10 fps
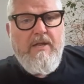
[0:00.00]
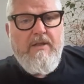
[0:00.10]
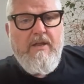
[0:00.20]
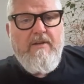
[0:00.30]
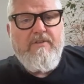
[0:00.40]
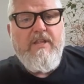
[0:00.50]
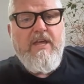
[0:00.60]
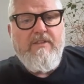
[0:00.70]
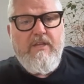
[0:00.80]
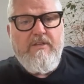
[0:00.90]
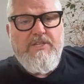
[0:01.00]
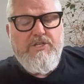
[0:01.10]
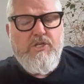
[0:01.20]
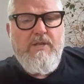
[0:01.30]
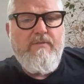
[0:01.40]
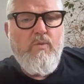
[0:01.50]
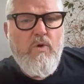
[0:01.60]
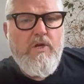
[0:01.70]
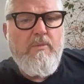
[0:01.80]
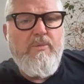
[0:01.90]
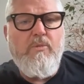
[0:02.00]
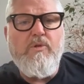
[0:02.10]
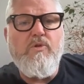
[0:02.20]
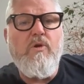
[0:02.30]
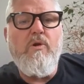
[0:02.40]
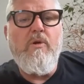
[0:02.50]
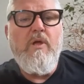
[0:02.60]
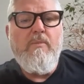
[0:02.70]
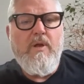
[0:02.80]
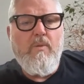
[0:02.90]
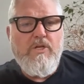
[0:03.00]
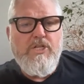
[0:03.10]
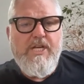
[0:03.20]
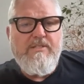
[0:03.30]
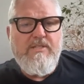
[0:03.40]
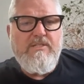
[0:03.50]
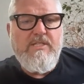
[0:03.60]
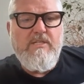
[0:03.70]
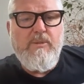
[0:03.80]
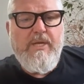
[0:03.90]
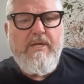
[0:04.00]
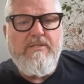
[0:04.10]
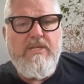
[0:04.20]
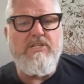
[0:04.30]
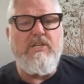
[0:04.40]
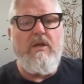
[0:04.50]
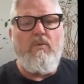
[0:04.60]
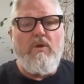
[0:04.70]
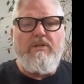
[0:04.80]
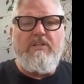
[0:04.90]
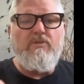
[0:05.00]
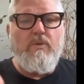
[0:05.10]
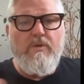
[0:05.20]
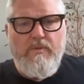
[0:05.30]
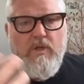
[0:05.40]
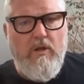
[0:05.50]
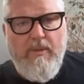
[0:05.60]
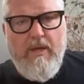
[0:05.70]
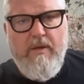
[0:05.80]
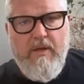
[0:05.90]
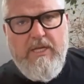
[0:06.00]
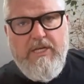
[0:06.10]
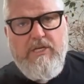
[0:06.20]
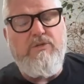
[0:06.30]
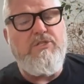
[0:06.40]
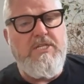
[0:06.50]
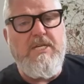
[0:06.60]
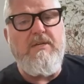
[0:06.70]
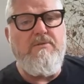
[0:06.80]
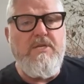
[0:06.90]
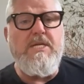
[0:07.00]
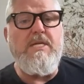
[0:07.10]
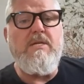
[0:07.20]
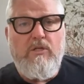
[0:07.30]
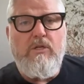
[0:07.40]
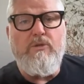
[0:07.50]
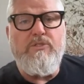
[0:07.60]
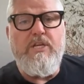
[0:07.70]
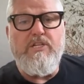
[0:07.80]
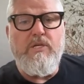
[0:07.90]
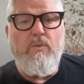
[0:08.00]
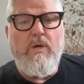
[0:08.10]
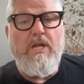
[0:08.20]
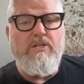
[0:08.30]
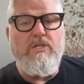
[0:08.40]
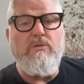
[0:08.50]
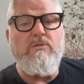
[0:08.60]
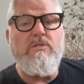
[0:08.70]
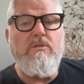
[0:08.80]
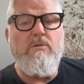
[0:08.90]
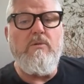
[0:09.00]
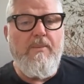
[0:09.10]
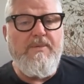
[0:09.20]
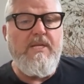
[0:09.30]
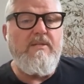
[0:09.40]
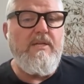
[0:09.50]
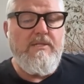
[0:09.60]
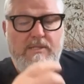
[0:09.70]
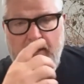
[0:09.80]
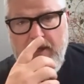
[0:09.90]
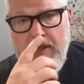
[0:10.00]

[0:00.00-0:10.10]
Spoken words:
And then after that, the session 11 working Pomodoro. But I want you guys to see the planning session. This one was all about letting you see the close session, what I do to update this.